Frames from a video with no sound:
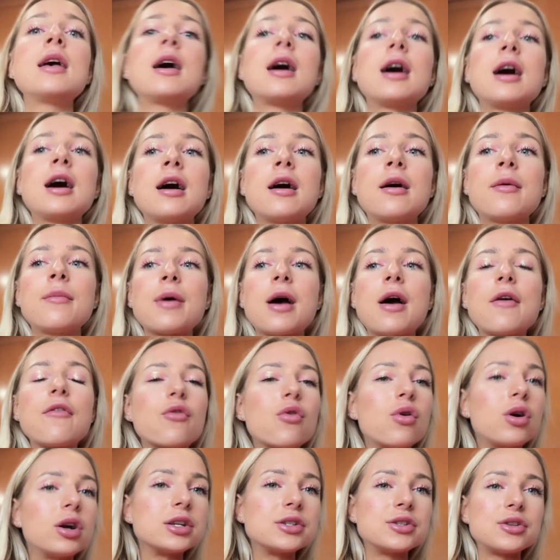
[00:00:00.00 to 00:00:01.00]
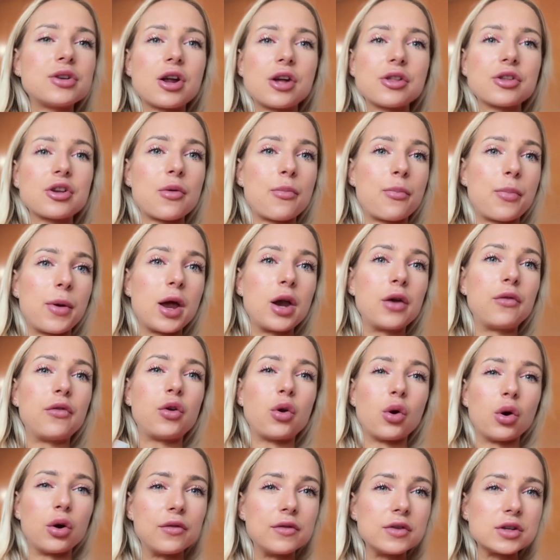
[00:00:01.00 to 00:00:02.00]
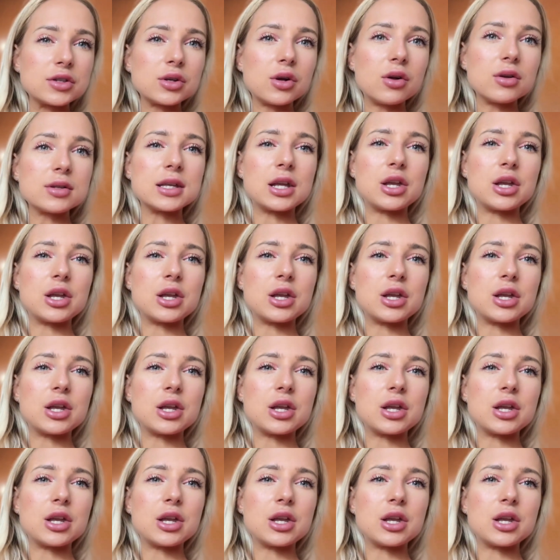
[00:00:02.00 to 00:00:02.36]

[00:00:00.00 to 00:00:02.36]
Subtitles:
Of course, do not compare your results